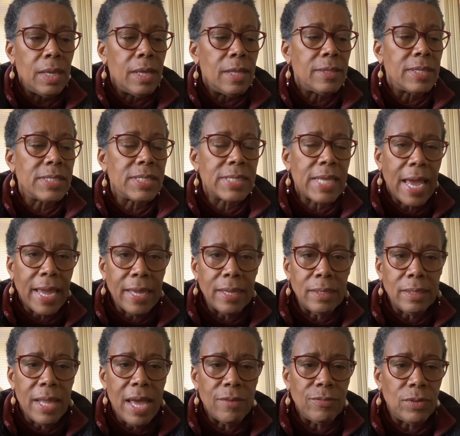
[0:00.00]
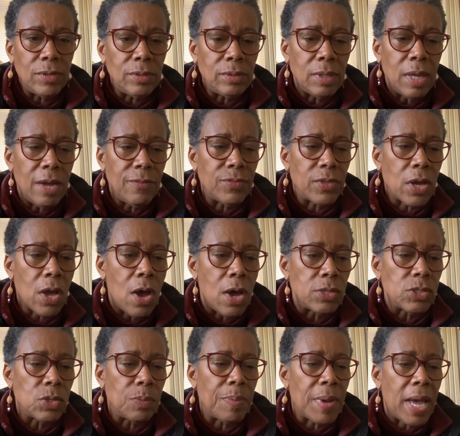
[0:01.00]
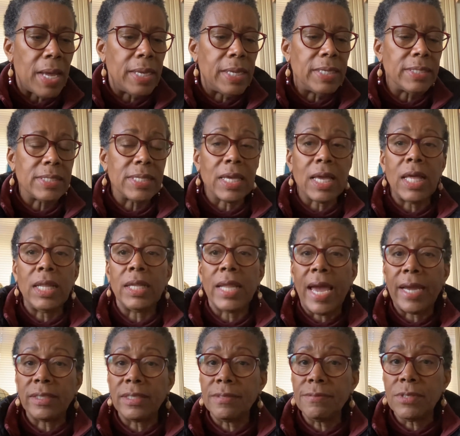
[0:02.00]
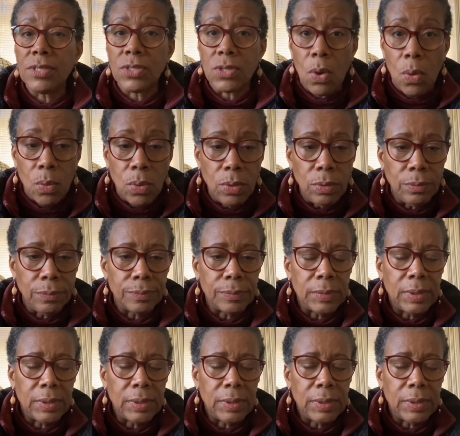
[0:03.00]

The second level of the causal body is the collective soul.